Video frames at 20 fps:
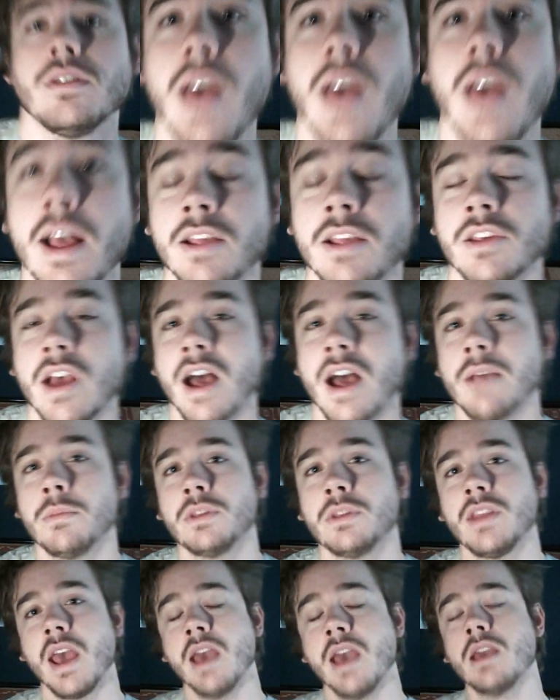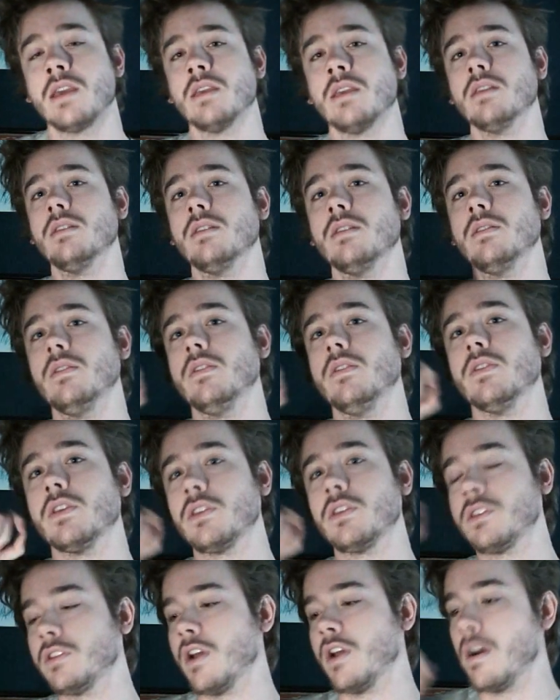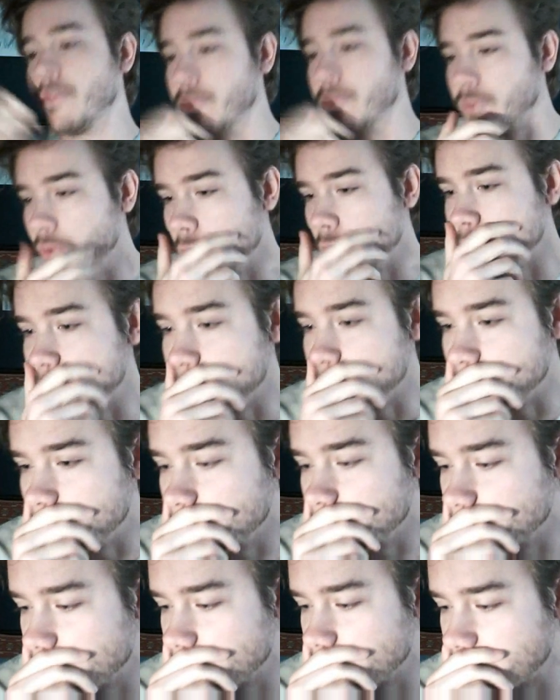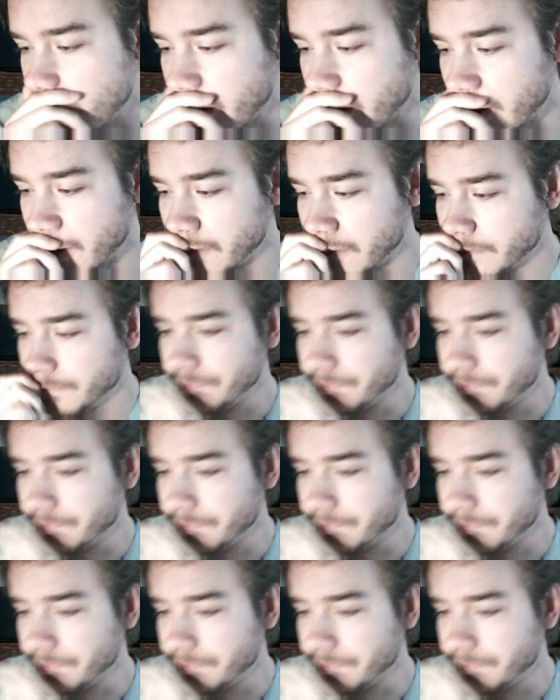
enzymes take this stuff to the